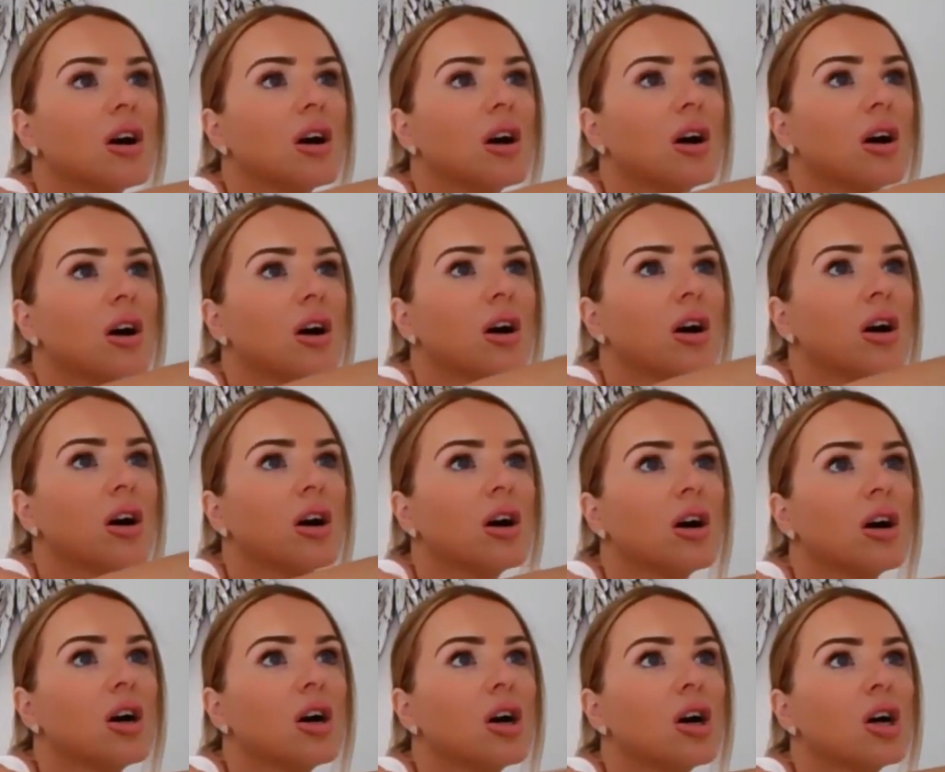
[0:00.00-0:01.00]

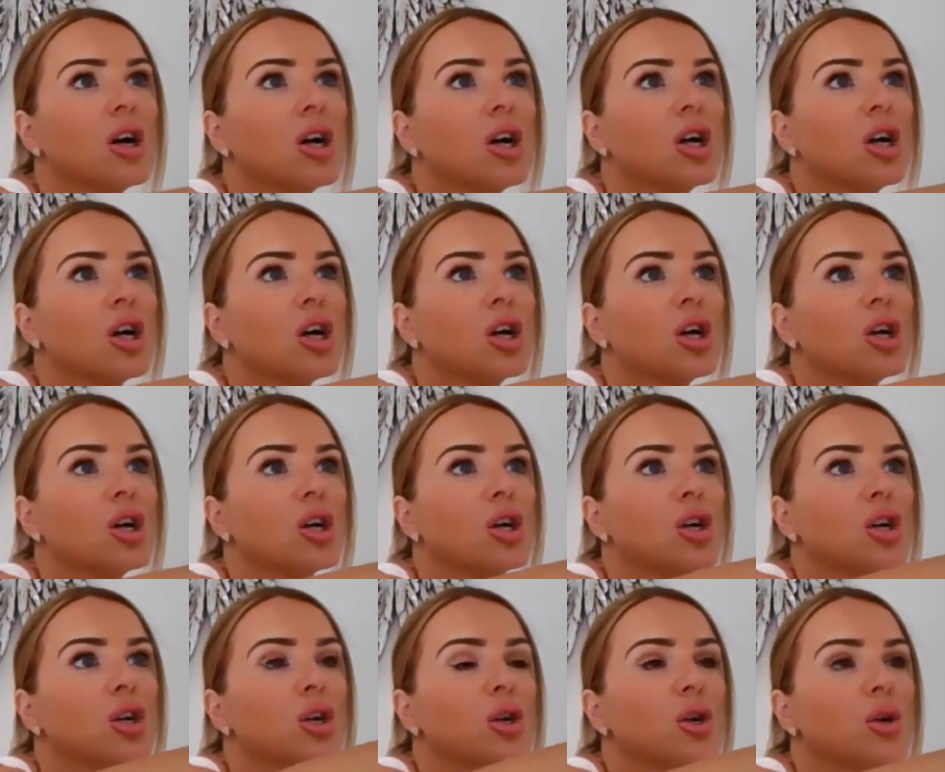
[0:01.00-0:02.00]
Are
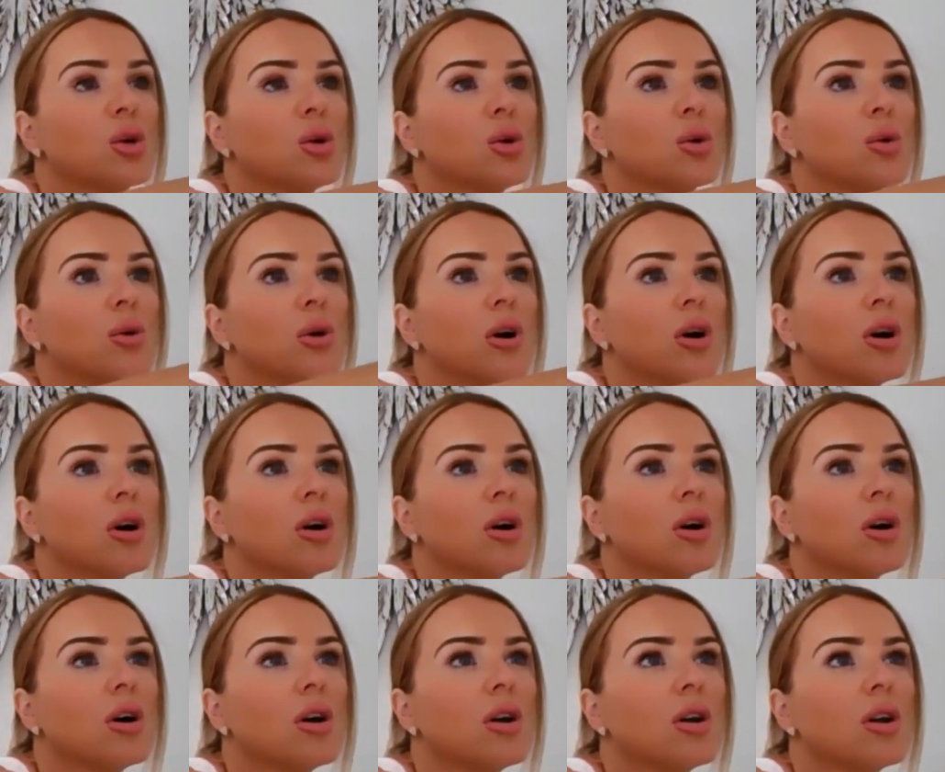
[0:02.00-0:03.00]
you
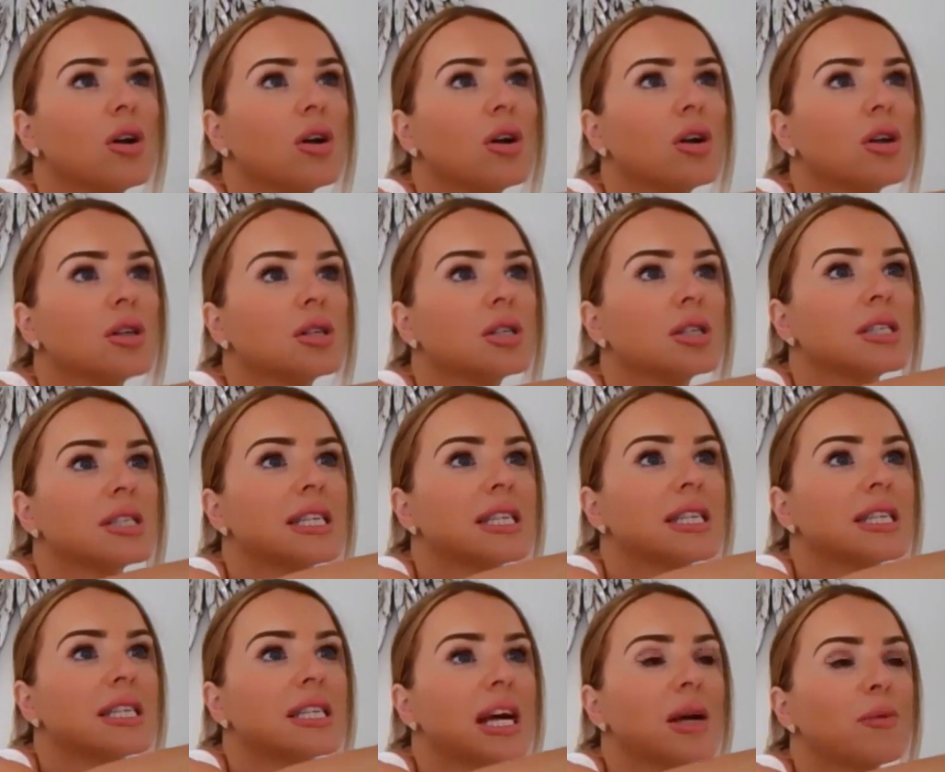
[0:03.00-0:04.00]
on? So
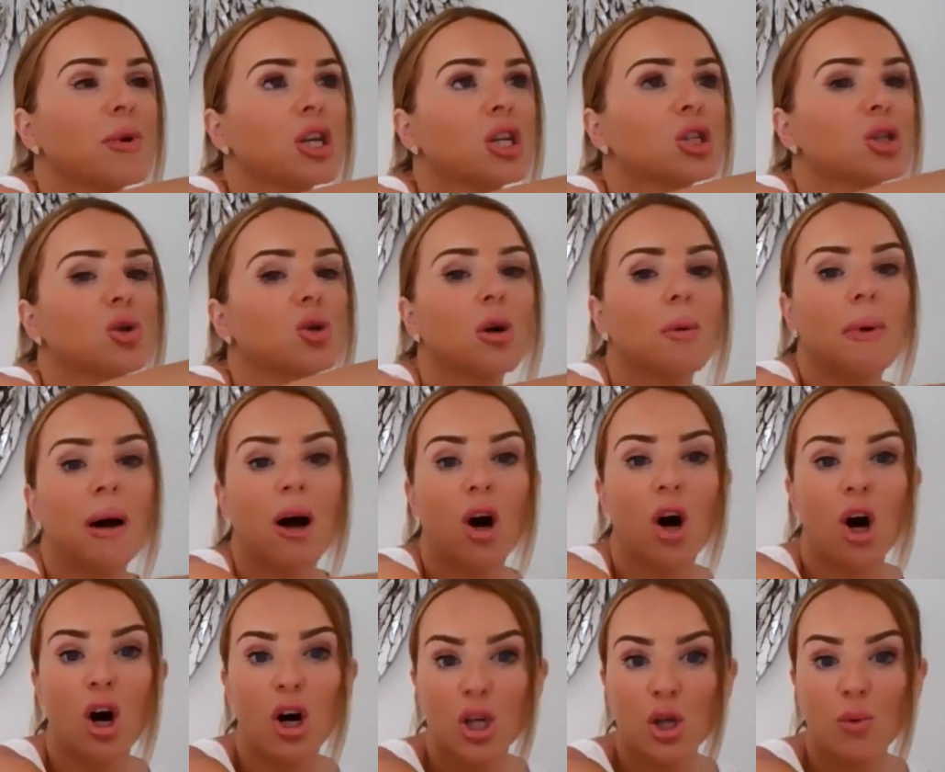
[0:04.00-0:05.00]
today we're going to talk about,
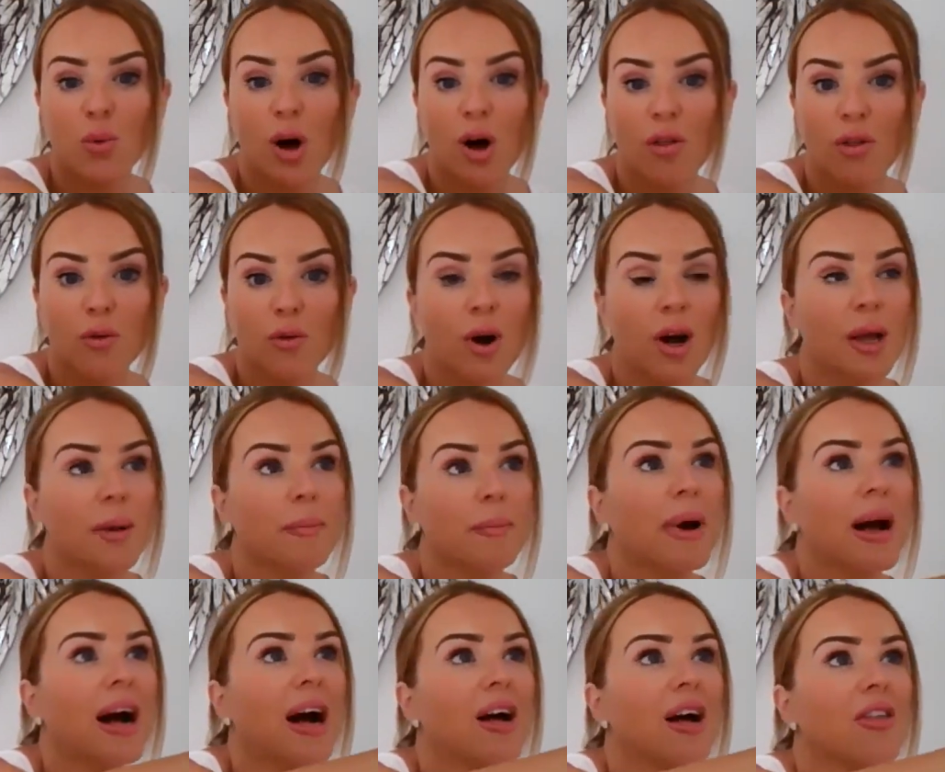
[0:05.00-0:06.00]
are you on the right
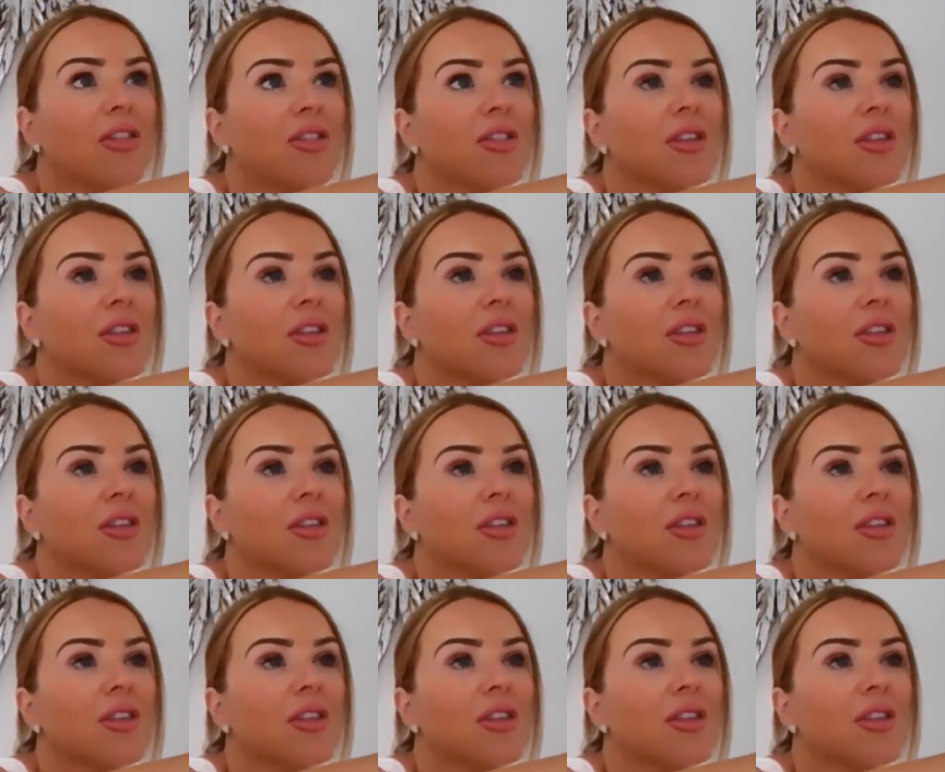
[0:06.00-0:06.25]
path?